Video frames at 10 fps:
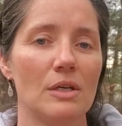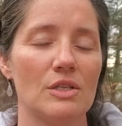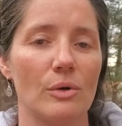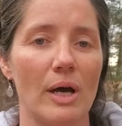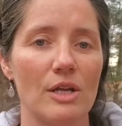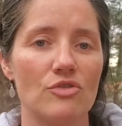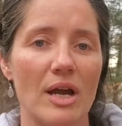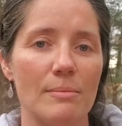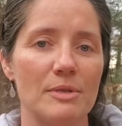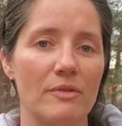So I
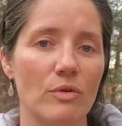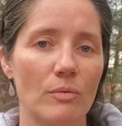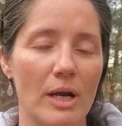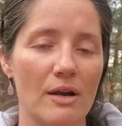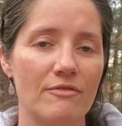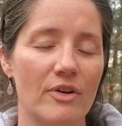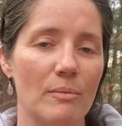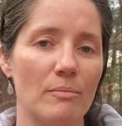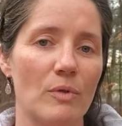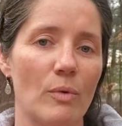trapped everywhere
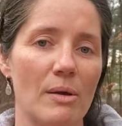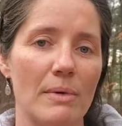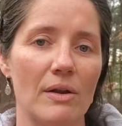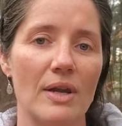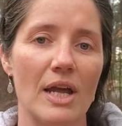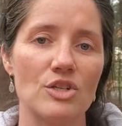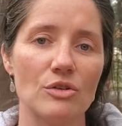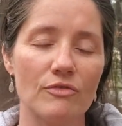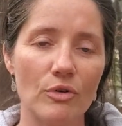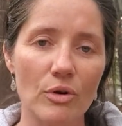from the White Mountain
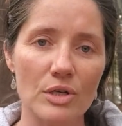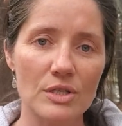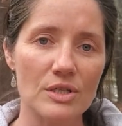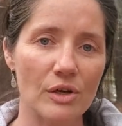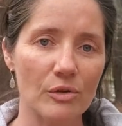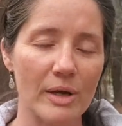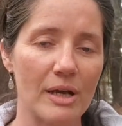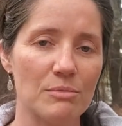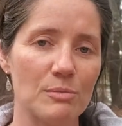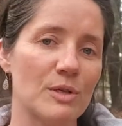National Forest all the way
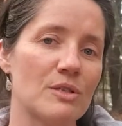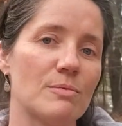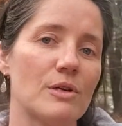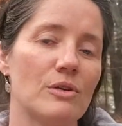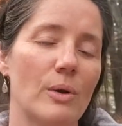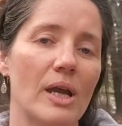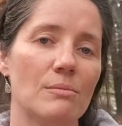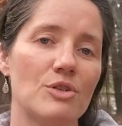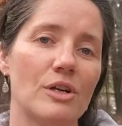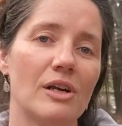up to Pittsburgh, New
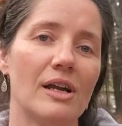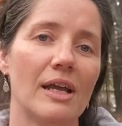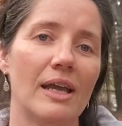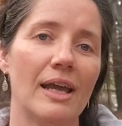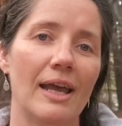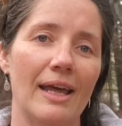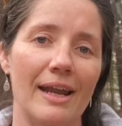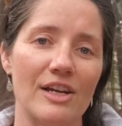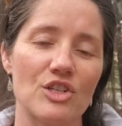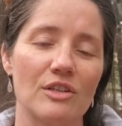Hampshire, and
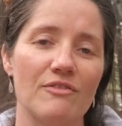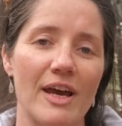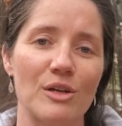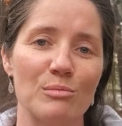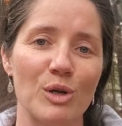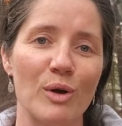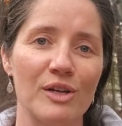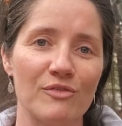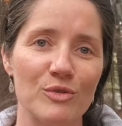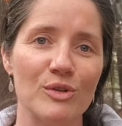actually found them in quite
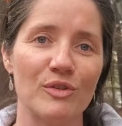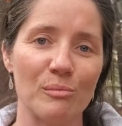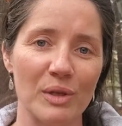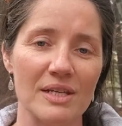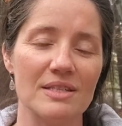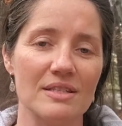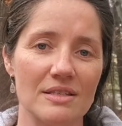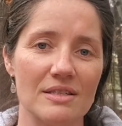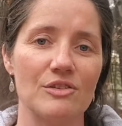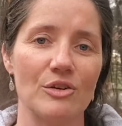a few different
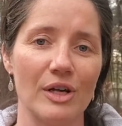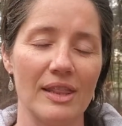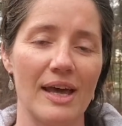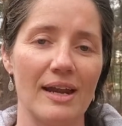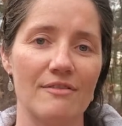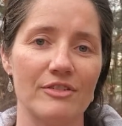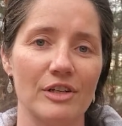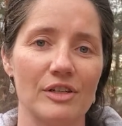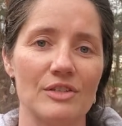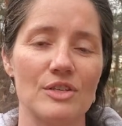places during that
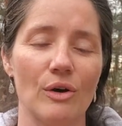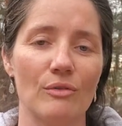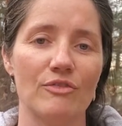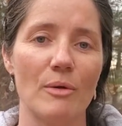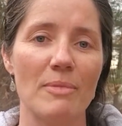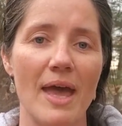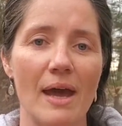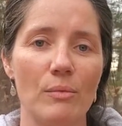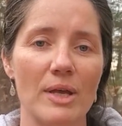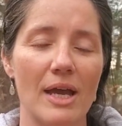effort. So from
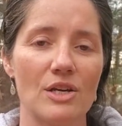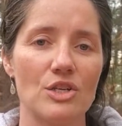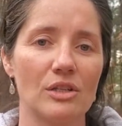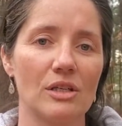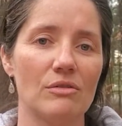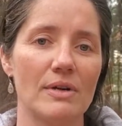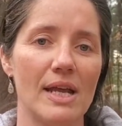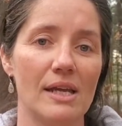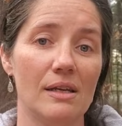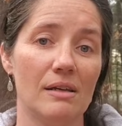that, we actually
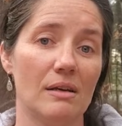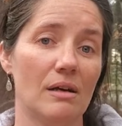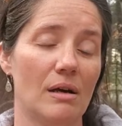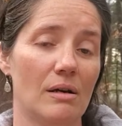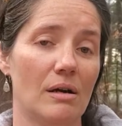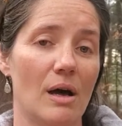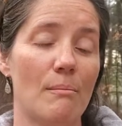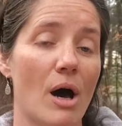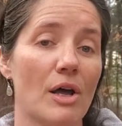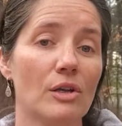created a
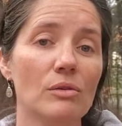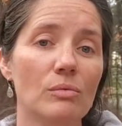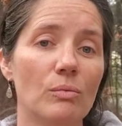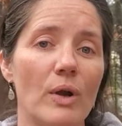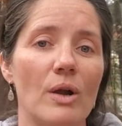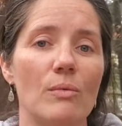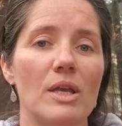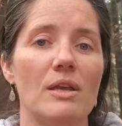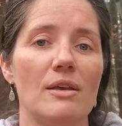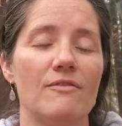model where
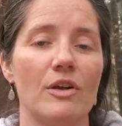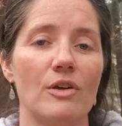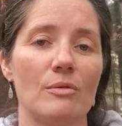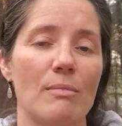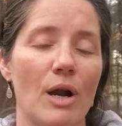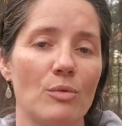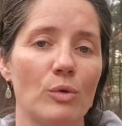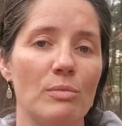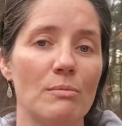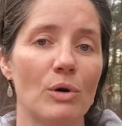we figured marten
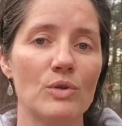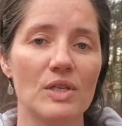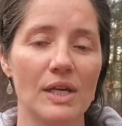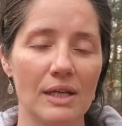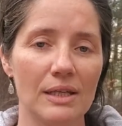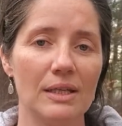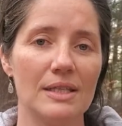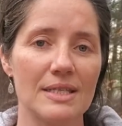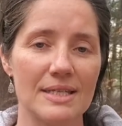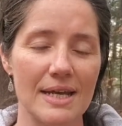would be most likely in
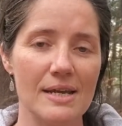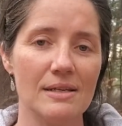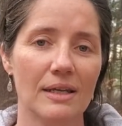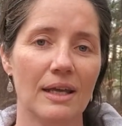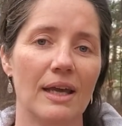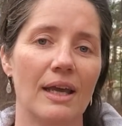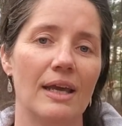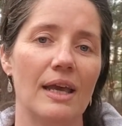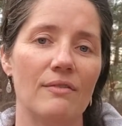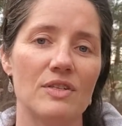the state,
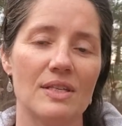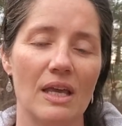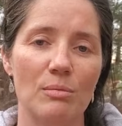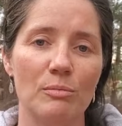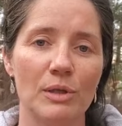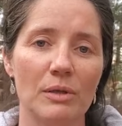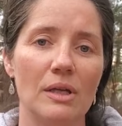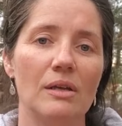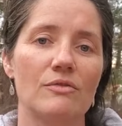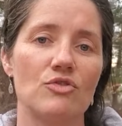and gave us the
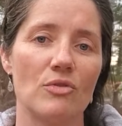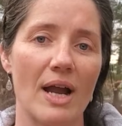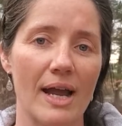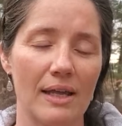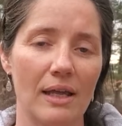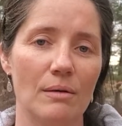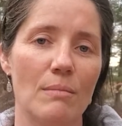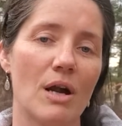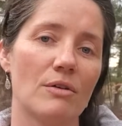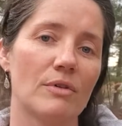capability of tracking
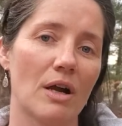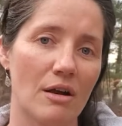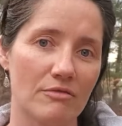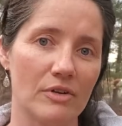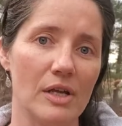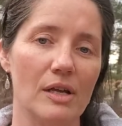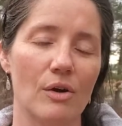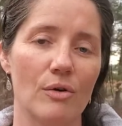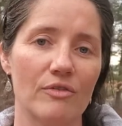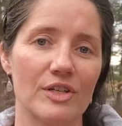marten recovery
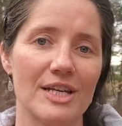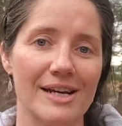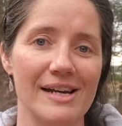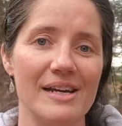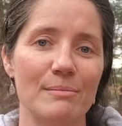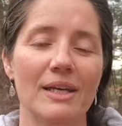over time.